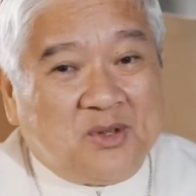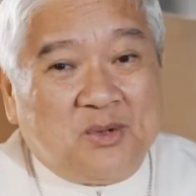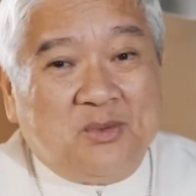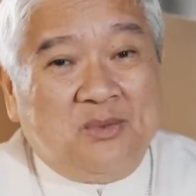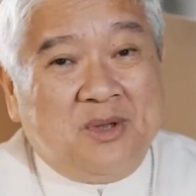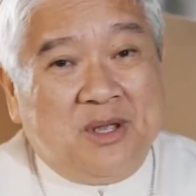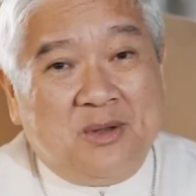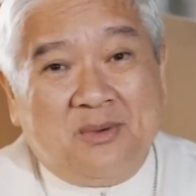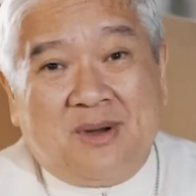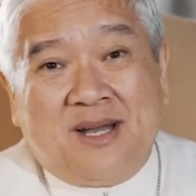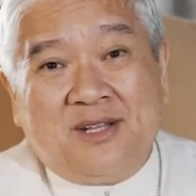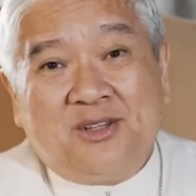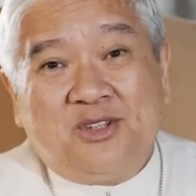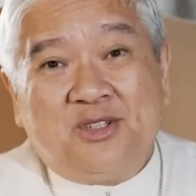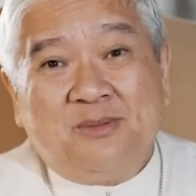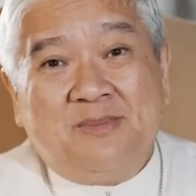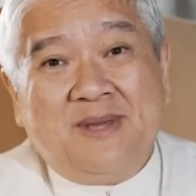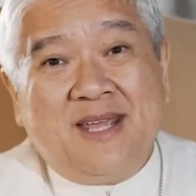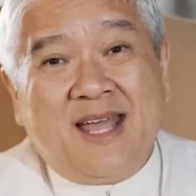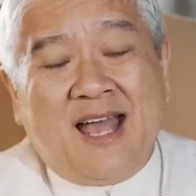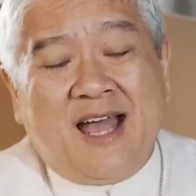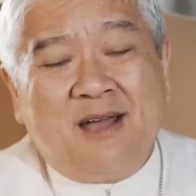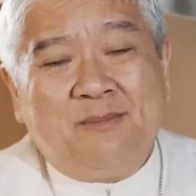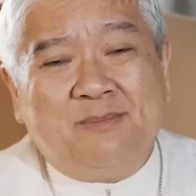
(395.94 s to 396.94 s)
We want to
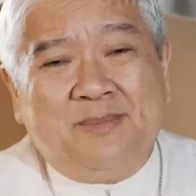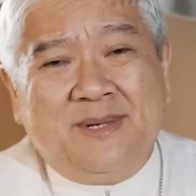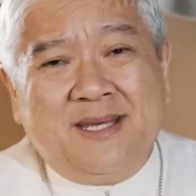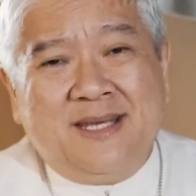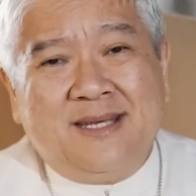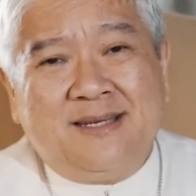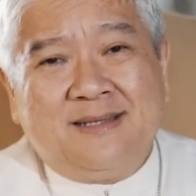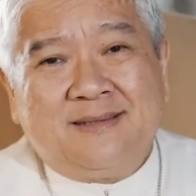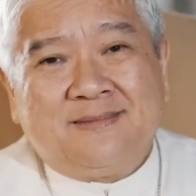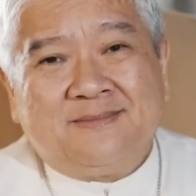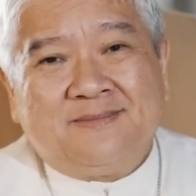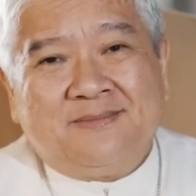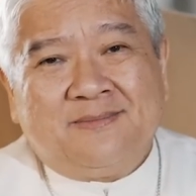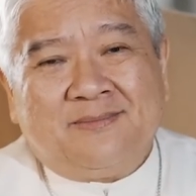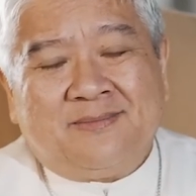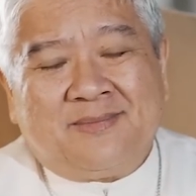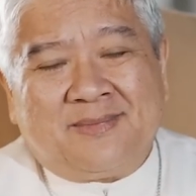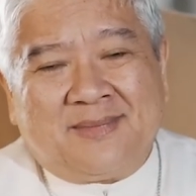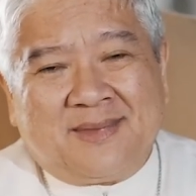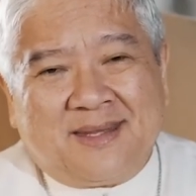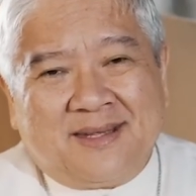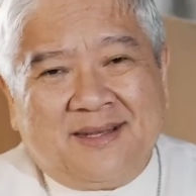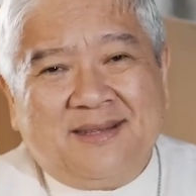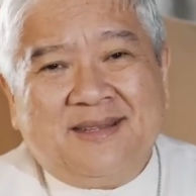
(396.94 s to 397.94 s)
be happy.
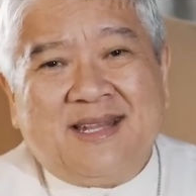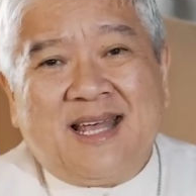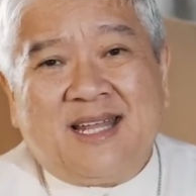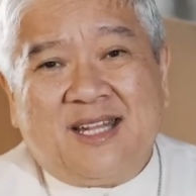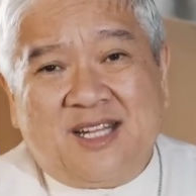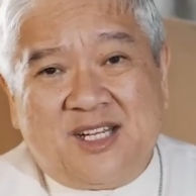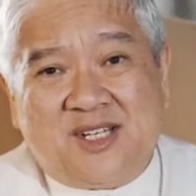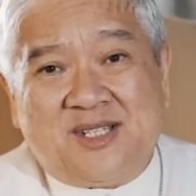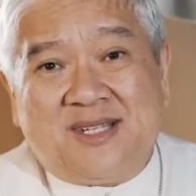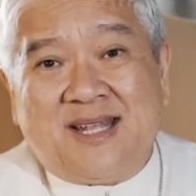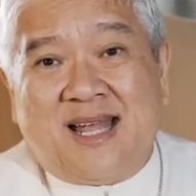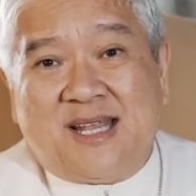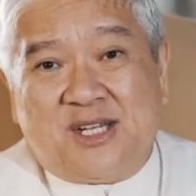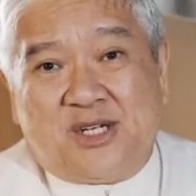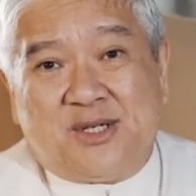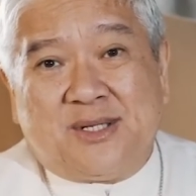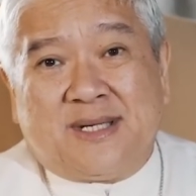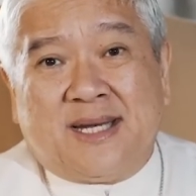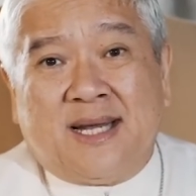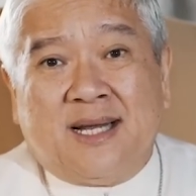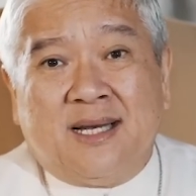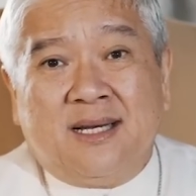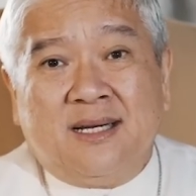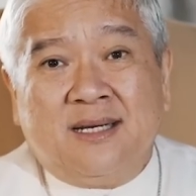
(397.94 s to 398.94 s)
That is
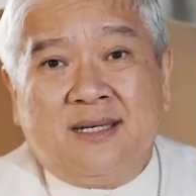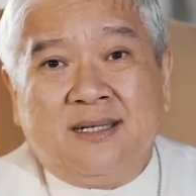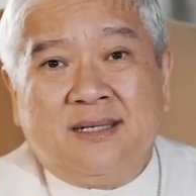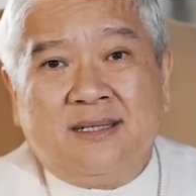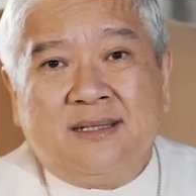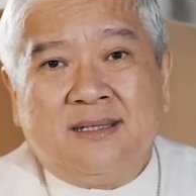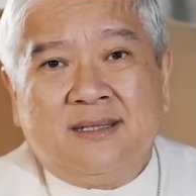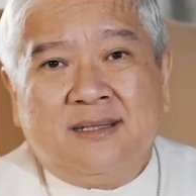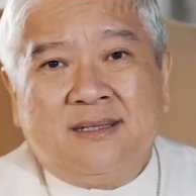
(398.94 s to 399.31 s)
natural.